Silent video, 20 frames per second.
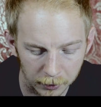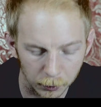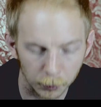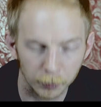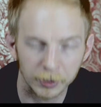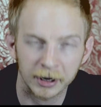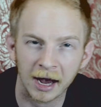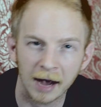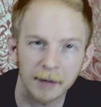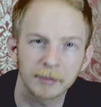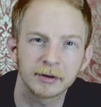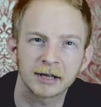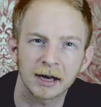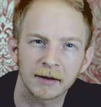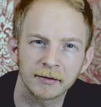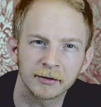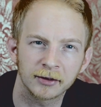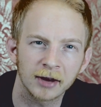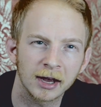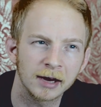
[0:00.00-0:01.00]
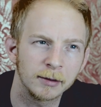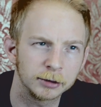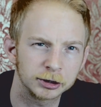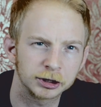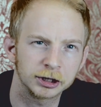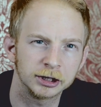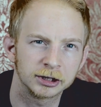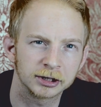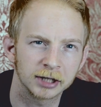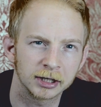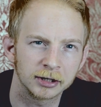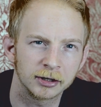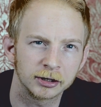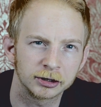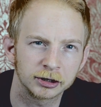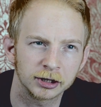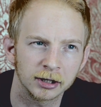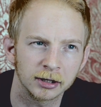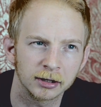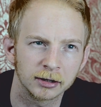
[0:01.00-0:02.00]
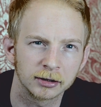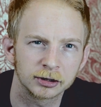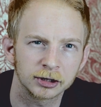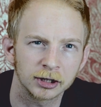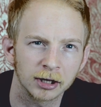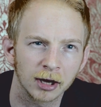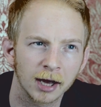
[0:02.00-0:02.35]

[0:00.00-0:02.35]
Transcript: we hammer down the day, which she said that she